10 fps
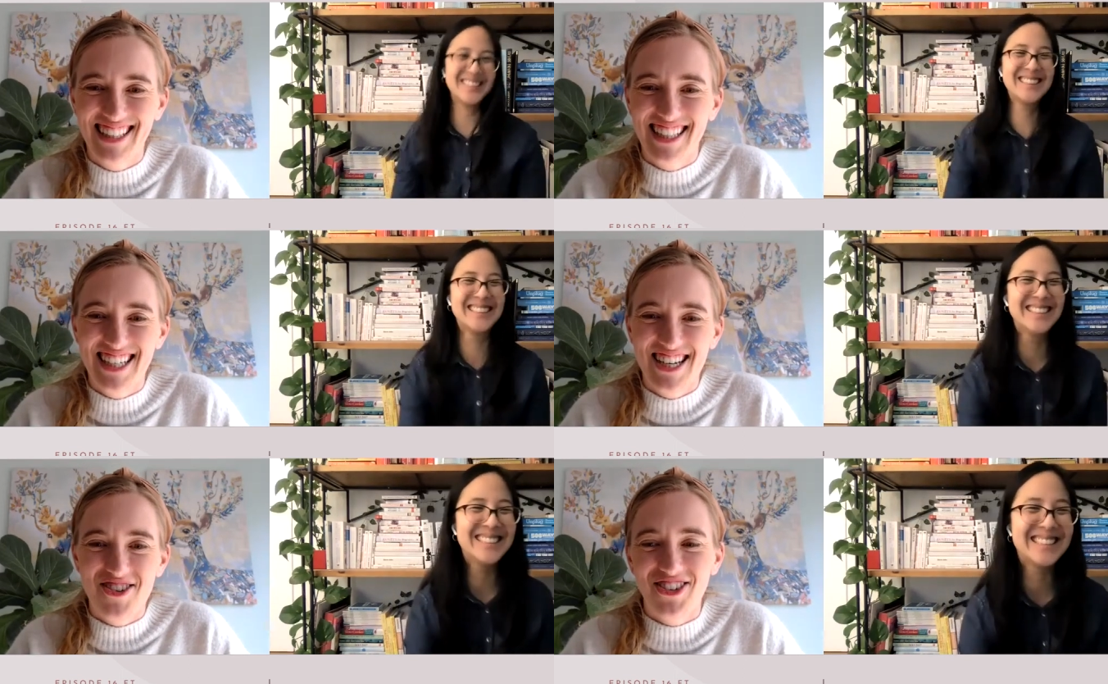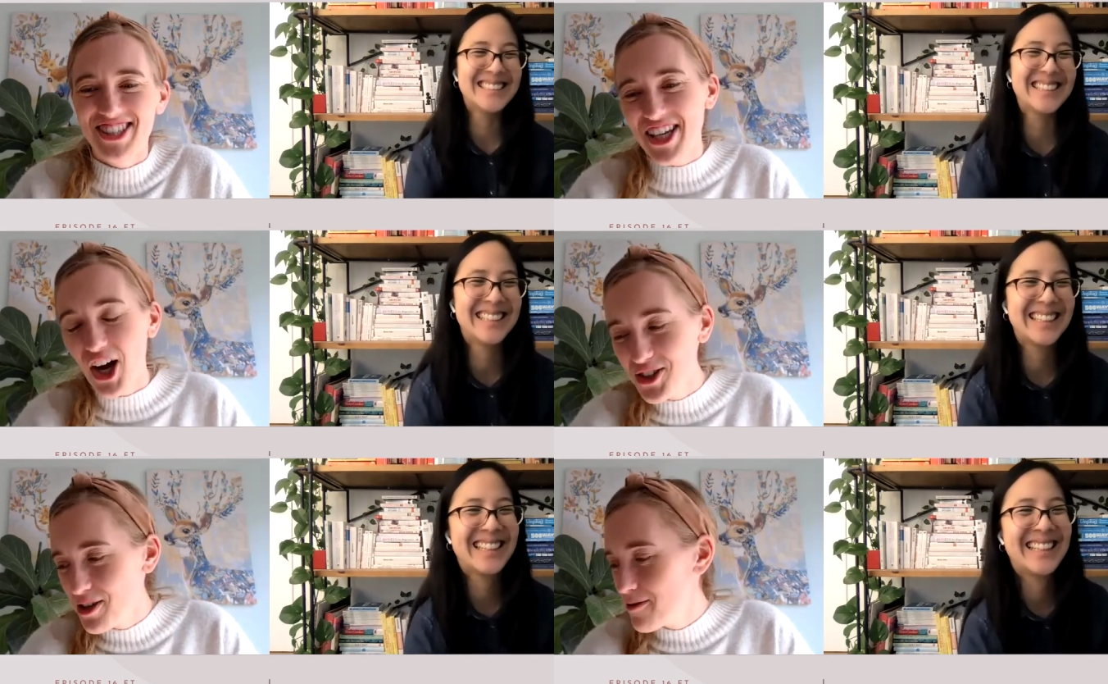Speaker 1: it's
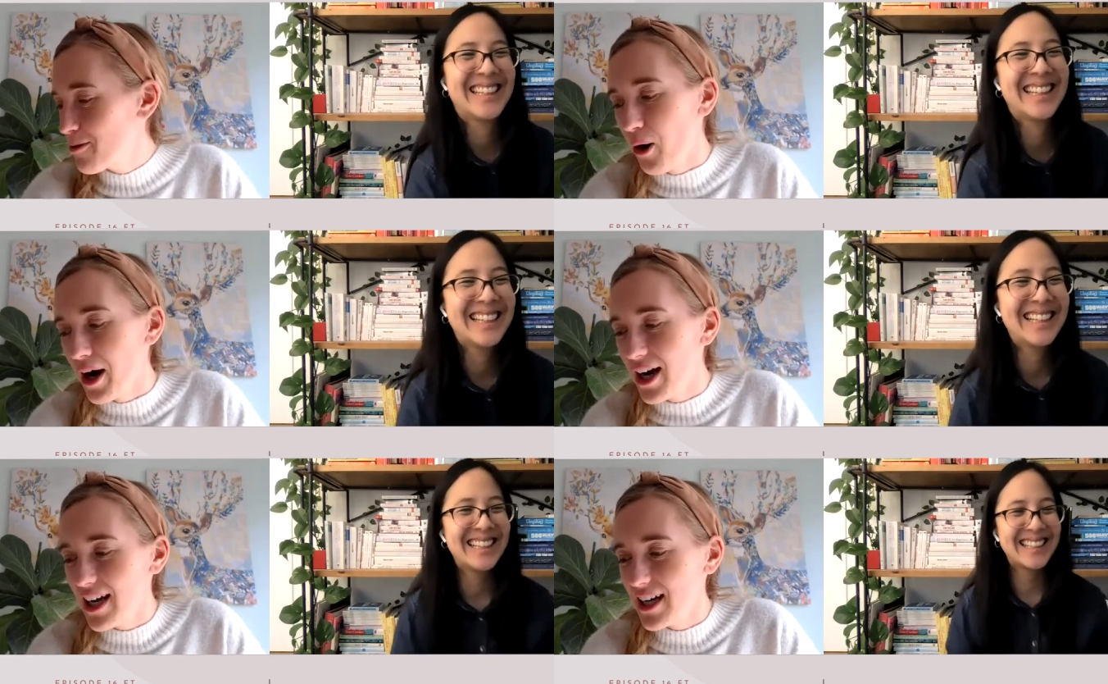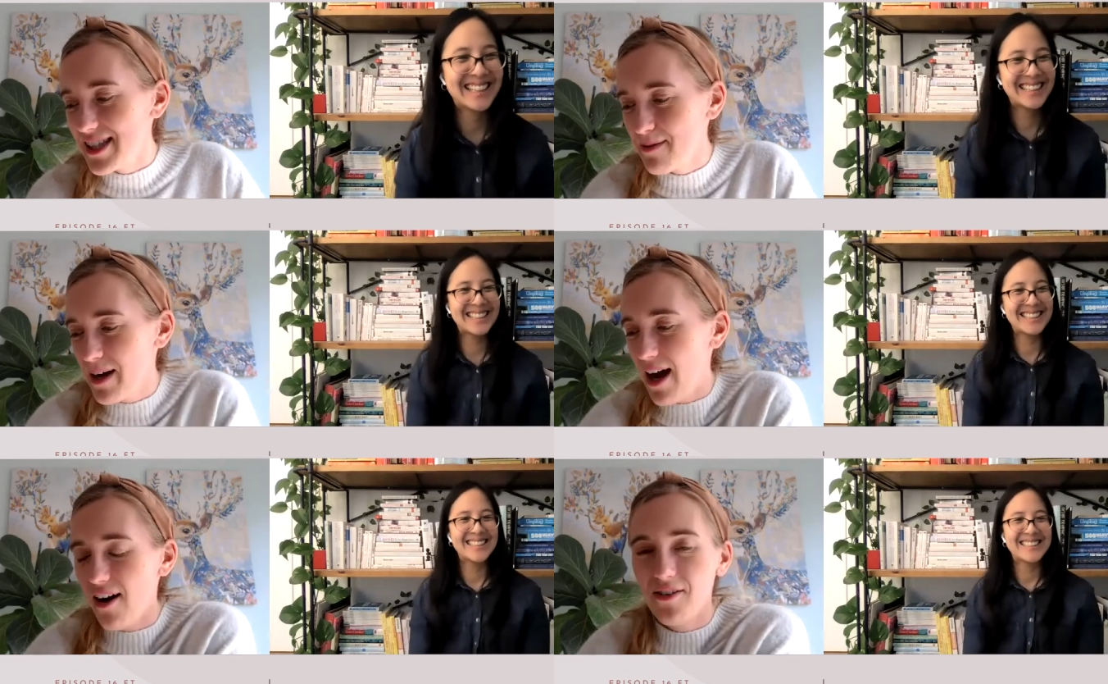called Euphoric, and it's
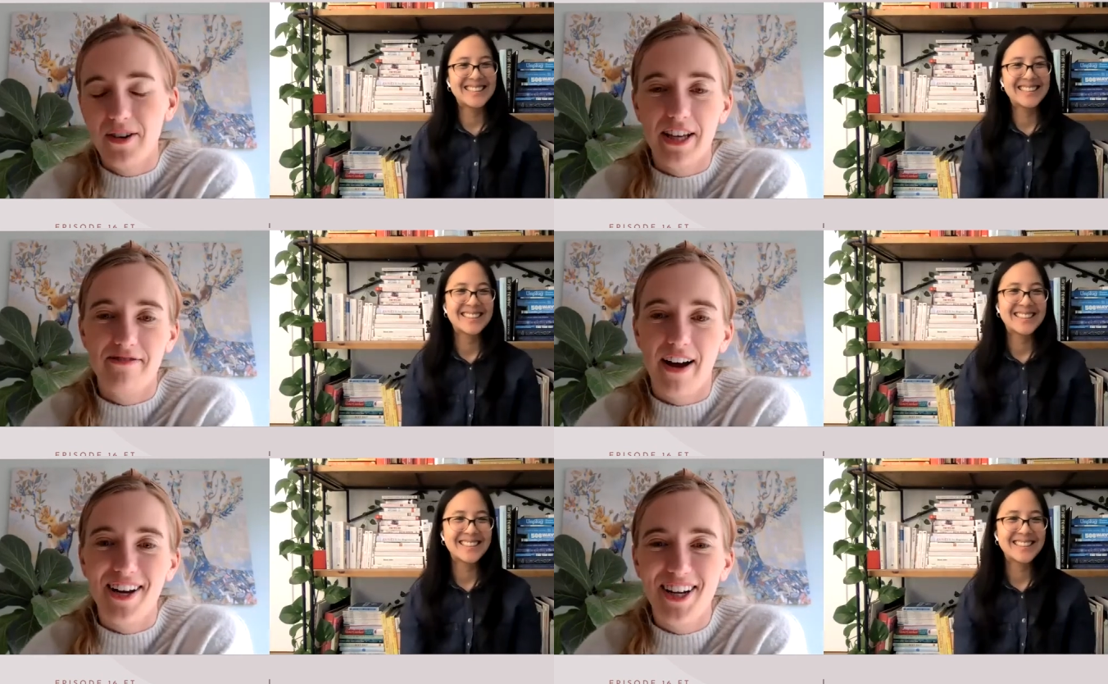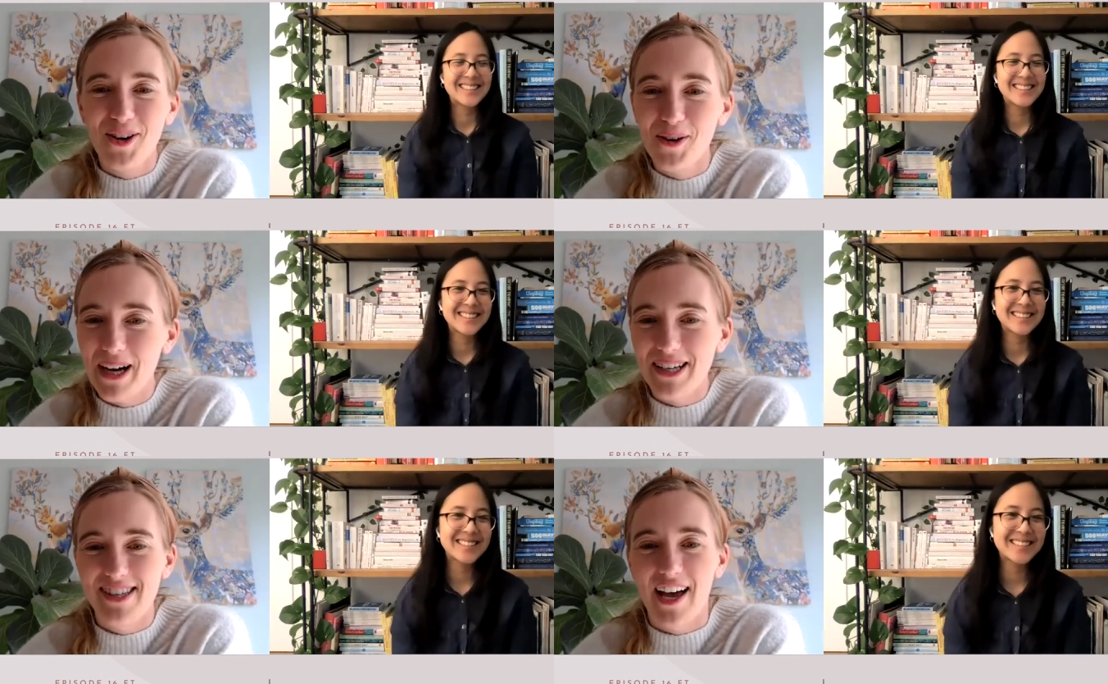about really finding your
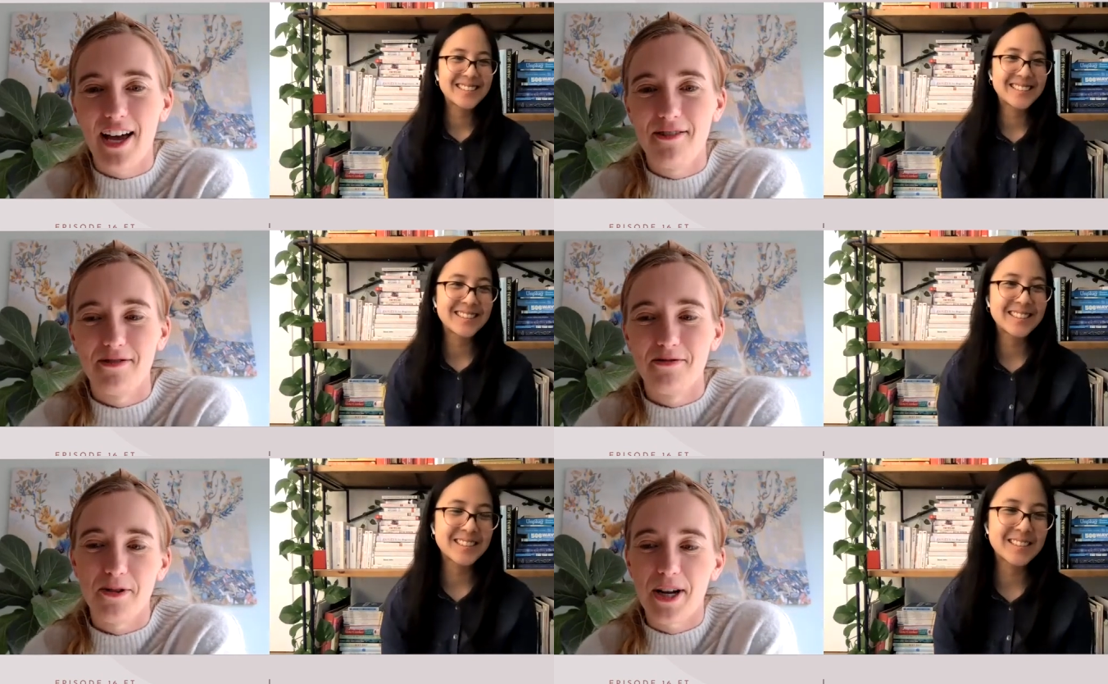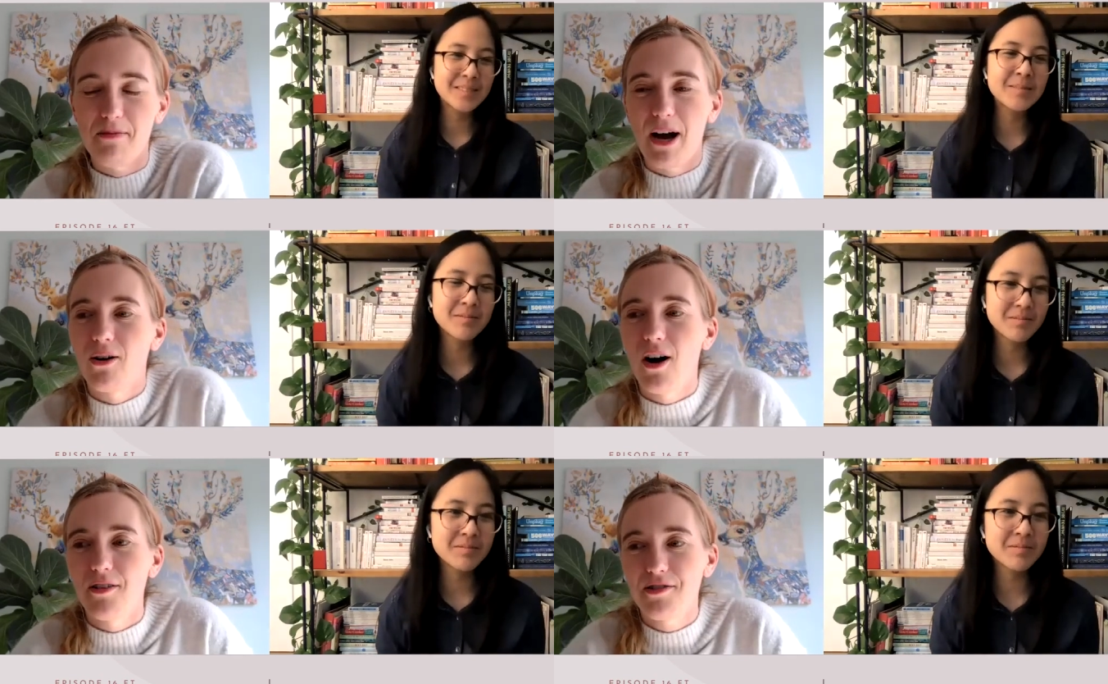best life and freedom,
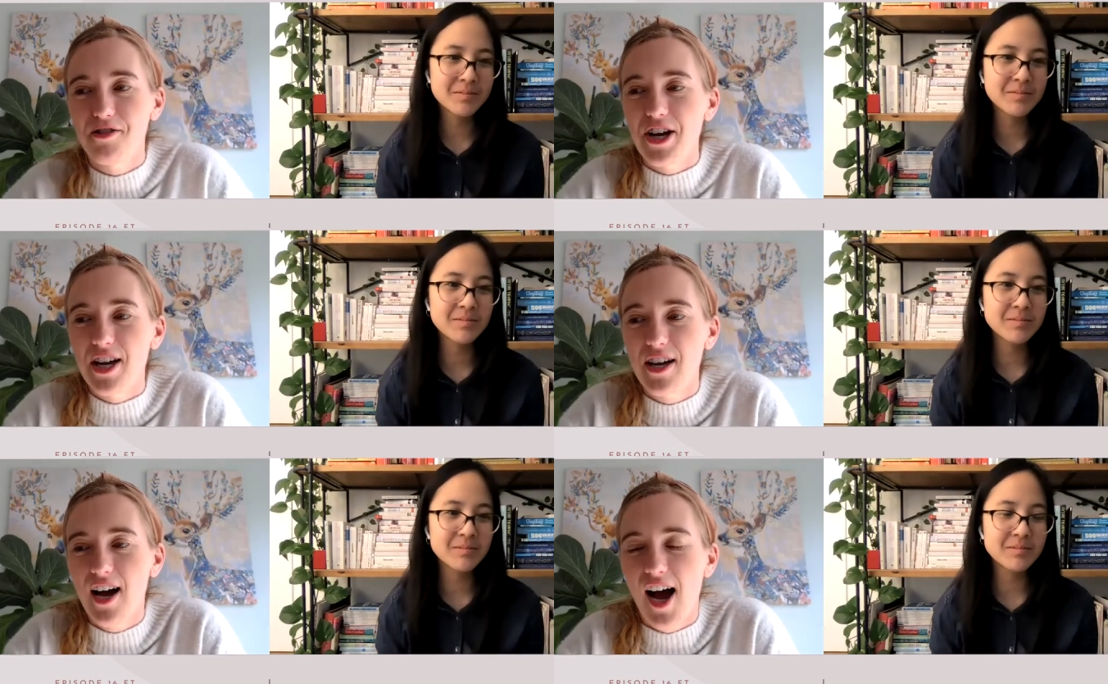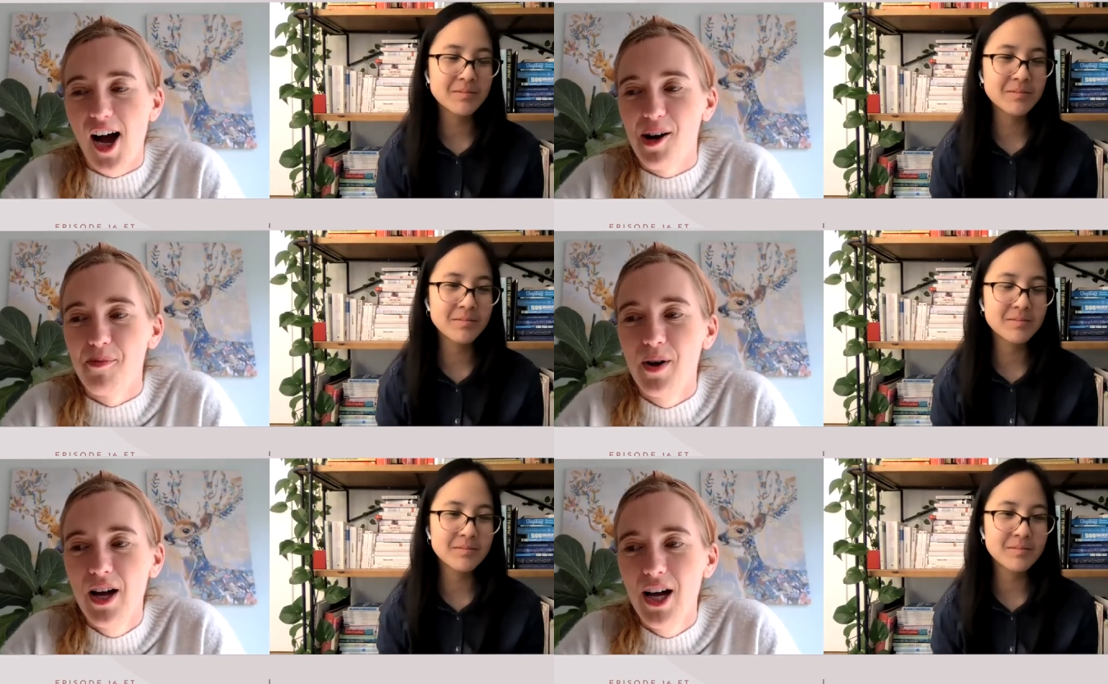alcohol free. Um,
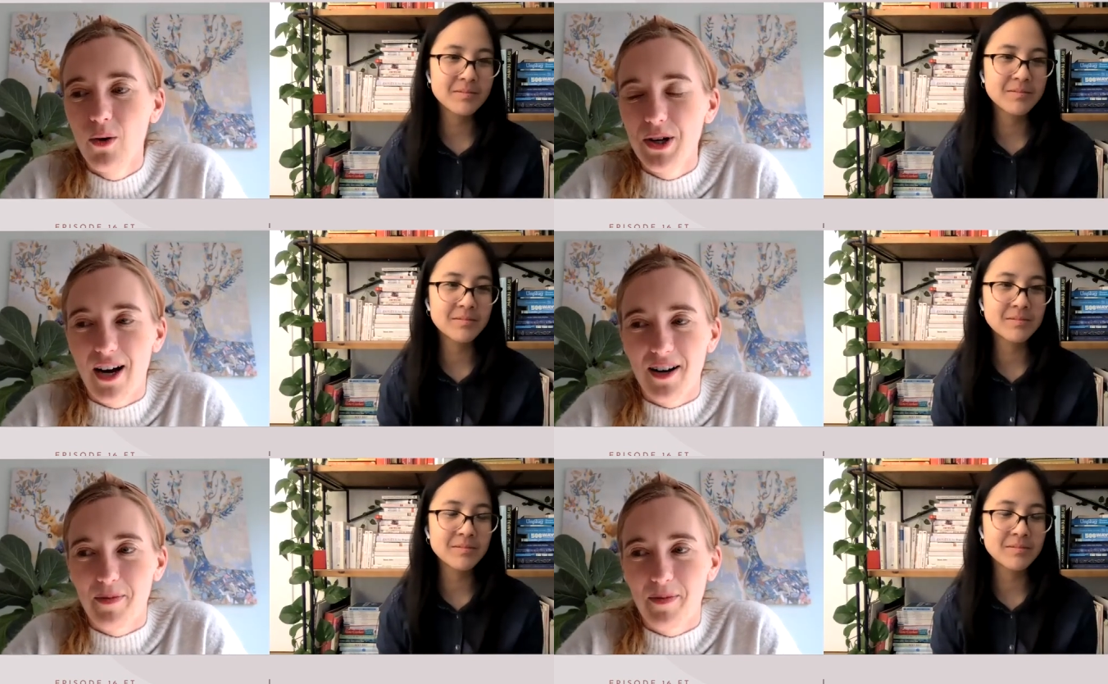we talk